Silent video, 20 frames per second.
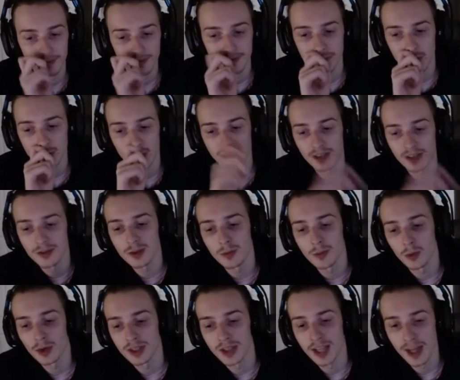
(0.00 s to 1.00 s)
well, it gives you
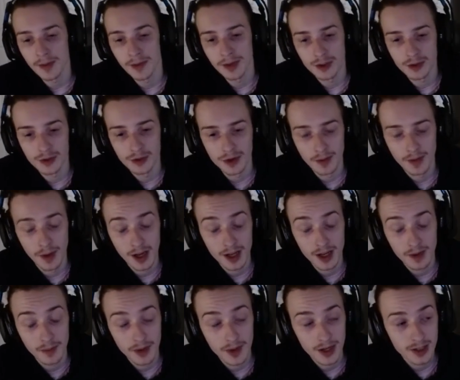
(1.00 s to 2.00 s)
more damage through Demonic
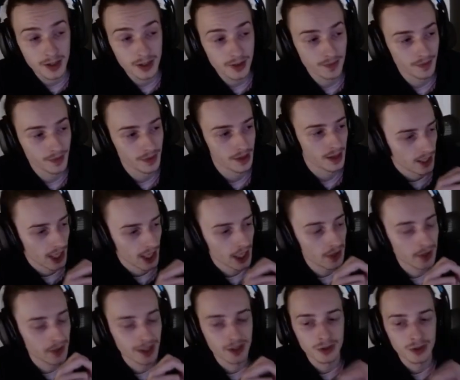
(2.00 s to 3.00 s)
Embrace.
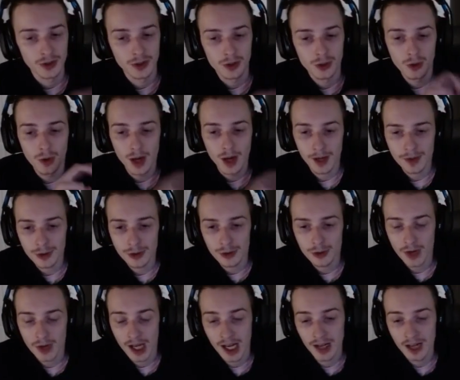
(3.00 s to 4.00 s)
Anyway, so the 2 options
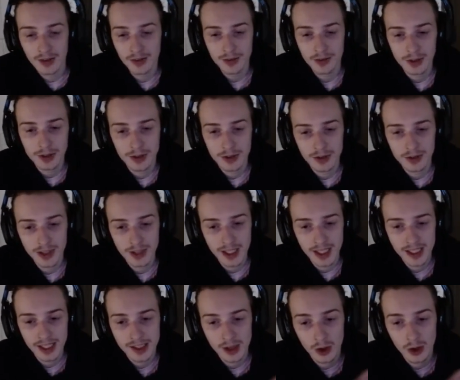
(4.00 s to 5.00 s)
you have
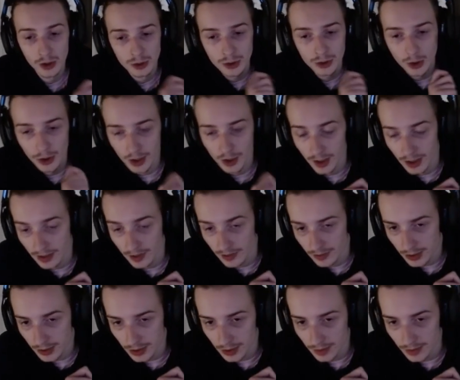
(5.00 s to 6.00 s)
as
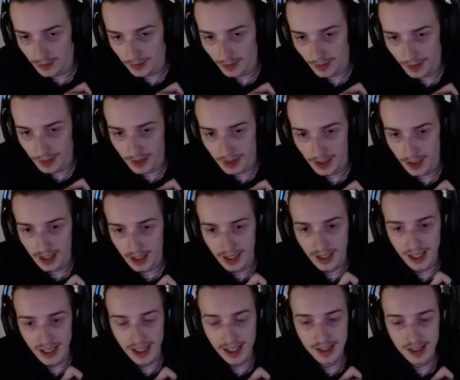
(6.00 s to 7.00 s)
alternatives
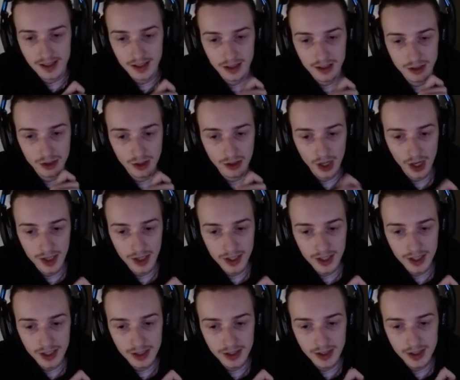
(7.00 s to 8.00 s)
is
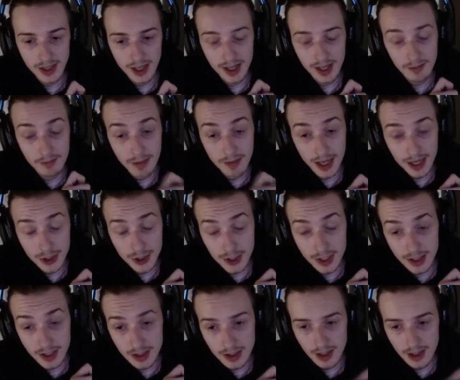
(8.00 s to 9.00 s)
Zanyas and
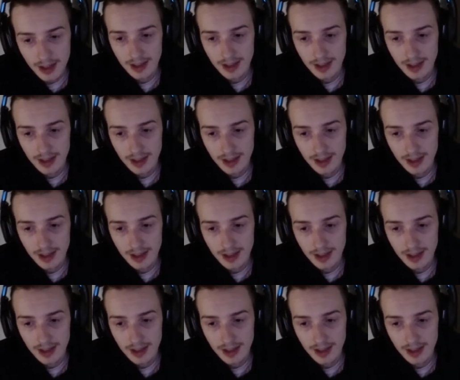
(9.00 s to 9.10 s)
Banshees.